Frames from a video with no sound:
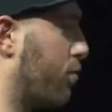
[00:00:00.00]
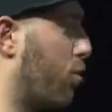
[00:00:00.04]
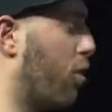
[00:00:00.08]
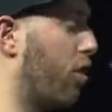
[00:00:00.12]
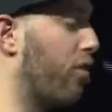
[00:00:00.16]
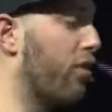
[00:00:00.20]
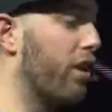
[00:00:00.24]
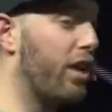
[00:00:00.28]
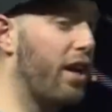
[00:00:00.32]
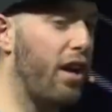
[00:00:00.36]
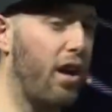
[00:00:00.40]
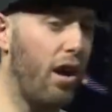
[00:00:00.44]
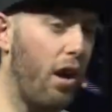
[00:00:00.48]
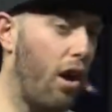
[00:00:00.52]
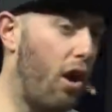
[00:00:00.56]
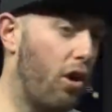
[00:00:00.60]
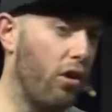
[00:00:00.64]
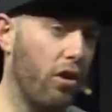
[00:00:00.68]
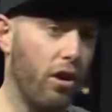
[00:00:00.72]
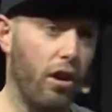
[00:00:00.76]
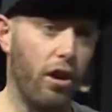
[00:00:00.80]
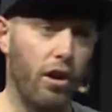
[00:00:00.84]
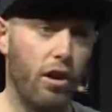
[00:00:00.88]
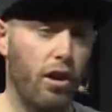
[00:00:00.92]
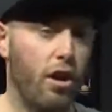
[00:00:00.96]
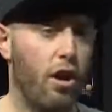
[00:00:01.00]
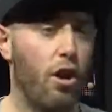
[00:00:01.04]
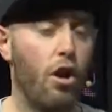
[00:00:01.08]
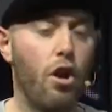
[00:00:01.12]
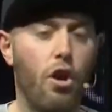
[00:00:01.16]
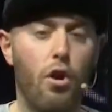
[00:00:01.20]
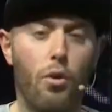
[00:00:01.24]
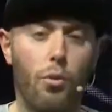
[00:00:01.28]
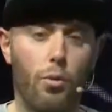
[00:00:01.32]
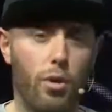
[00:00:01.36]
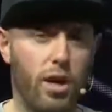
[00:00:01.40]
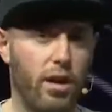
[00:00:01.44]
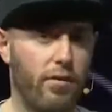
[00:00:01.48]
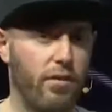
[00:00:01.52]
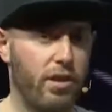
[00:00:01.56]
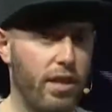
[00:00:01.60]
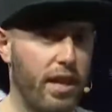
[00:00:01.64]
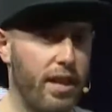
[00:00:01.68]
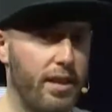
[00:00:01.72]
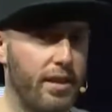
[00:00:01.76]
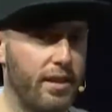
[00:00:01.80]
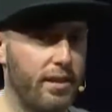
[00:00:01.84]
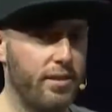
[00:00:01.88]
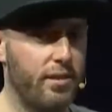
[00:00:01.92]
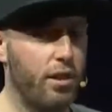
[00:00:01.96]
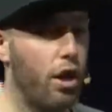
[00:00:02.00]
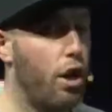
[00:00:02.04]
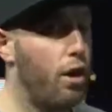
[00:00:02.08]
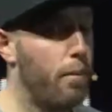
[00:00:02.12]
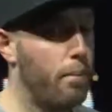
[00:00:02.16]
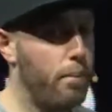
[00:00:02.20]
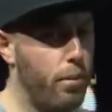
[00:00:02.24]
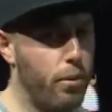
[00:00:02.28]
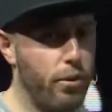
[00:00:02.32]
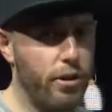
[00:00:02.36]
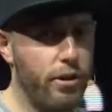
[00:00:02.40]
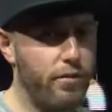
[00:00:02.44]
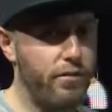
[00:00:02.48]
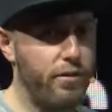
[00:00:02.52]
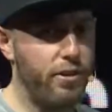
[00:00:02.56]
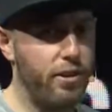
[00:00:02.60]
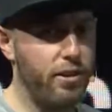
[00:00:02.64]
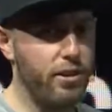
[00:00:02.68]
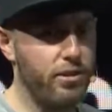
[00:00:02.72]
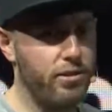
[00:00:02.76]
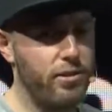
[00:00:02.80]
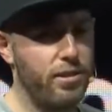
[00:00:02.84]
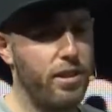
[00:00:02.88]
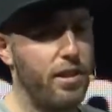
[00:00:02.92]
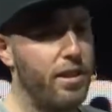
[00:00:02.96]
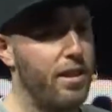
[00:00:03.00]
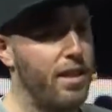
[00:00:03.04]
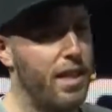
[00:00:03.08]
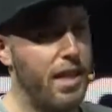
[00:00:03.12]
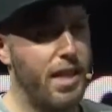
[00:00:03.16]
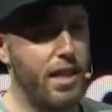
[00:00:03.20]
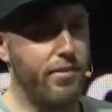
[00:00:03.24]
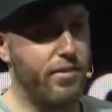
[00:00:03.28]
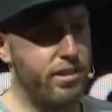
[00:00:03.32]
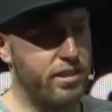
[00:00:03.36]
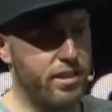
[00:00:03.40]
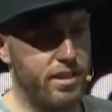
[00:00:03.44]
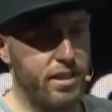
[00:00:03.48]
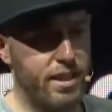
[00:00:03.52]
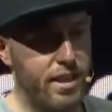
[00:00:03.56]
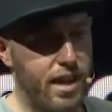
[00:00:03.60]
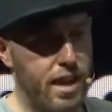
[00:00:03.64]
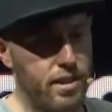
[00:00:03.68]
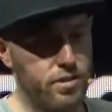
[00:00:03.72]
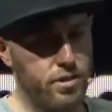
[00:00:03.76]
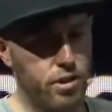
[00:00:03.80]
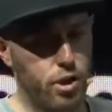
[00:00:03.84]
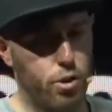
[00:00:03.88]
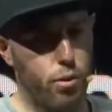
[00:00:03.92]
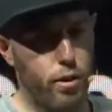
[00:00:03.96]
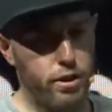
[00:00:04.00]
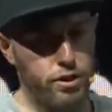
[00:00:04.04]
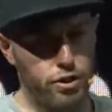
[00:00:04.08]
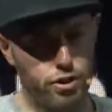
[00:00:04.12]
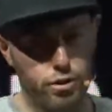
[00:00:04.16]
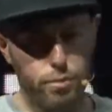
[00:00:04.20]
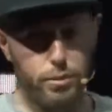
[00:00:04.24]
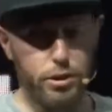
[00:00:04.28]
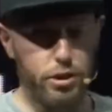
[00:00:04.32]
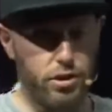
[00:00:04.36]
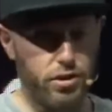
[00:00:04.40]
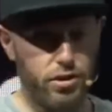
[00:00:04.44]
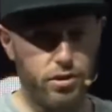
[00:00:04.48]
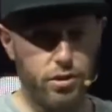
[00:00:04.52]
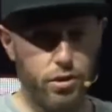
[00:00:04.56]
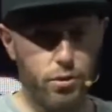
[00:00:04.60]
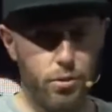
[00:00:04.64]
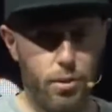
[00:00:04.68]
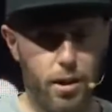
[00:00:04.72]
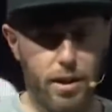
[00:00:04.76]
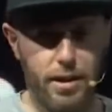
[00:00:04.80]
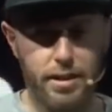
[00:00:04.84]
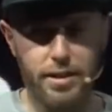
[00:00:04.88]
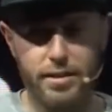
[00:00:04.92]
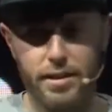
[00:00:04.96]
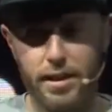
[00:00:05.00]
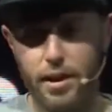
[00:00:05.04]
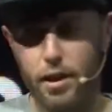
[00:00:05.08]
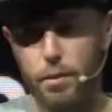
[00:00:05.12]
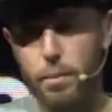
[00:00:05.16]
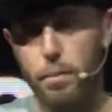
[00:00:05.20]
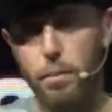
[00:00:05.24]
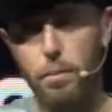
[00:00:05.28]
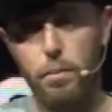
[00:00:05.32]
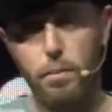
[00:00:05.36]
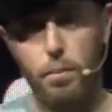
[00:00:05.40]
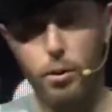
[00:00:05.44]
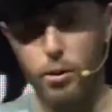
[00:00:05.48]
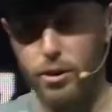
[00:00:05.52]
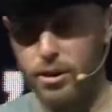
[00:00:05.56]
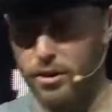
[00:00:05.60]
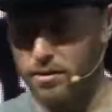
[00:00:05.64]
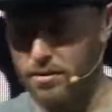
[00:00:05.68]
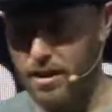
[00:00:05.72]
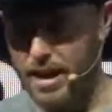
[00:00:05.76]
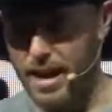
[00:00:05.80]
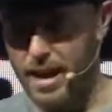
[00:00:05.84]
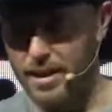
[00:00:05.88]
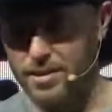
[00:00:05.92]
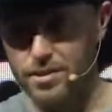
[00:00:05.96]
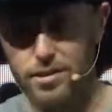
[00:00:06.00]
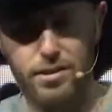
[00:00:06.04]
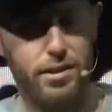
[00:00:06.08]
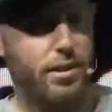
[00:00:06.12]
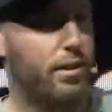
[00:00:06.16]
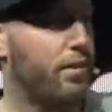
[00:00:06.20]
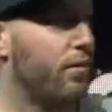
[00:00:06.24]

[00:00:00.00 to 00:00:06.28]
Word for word: more on the color, whatever that is, put it first. If it's inconsequential but you still want it in there, put it last,